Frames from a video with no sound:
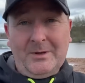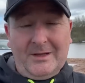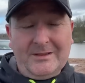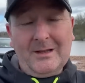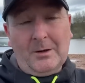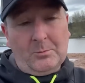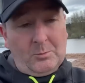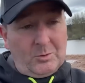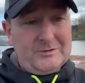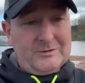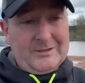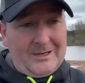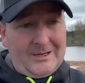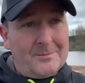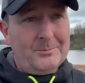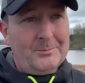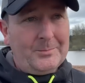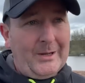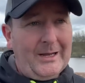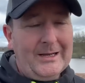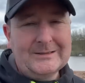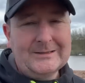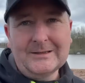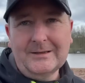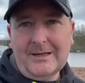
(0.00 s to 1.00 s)
They wanting end
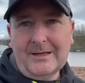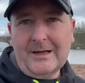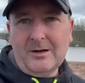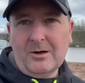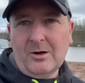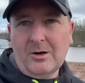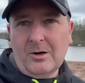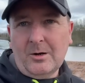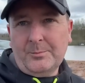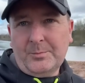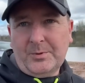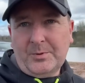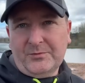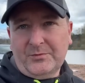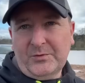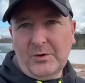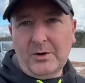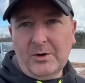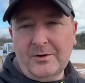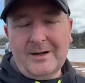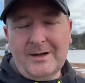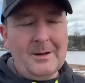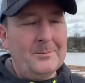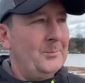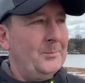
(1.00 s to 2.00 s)
pegs and they are
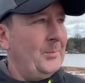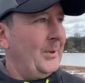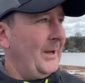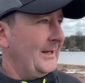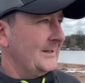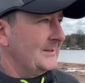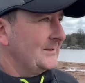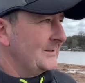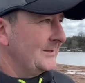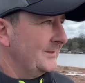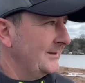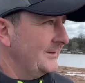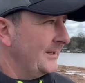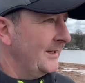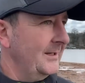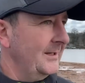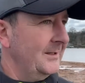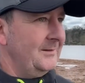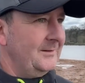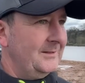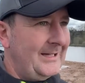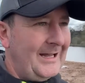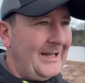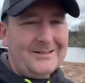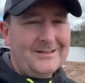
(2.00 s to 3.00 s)
preferring end pegs. They
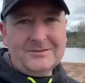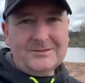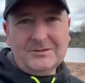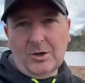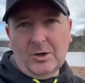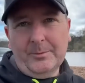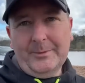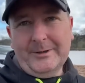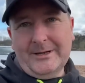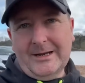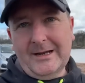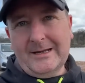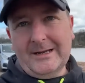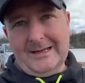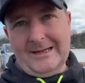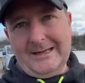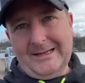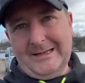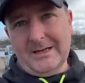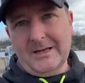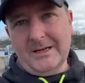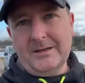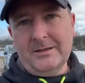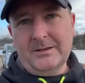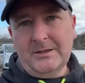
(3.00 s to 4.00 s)
can dominate
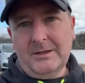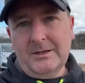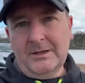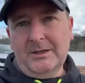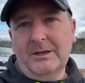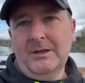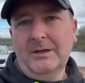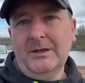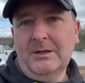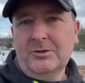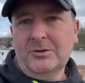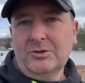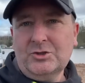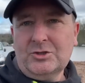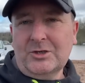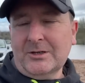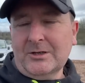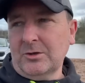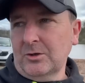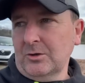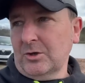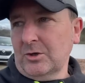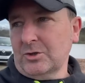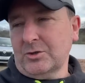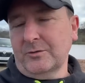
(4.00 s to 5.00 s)
here, just like
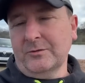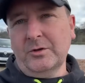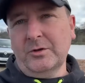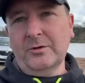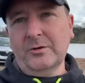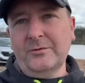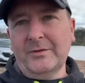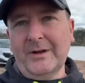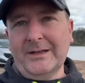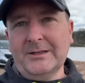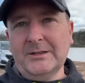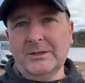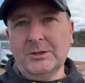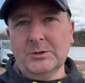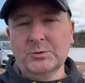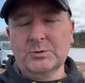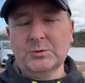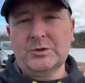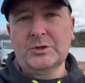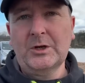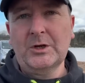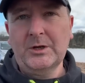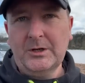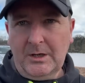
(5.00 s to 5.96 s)
on lots of other venues.